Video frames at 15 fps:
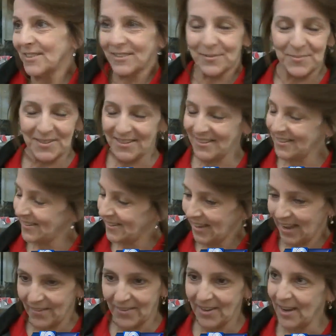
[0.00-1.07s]
To me,
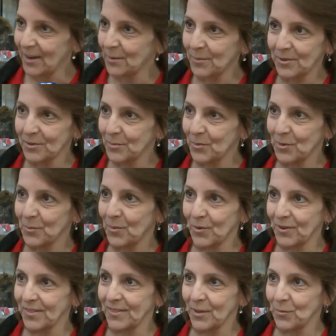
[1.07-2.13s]
having an animal is more
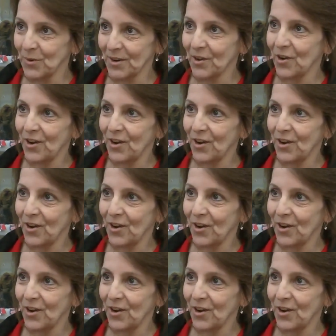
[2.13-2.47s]
important than what it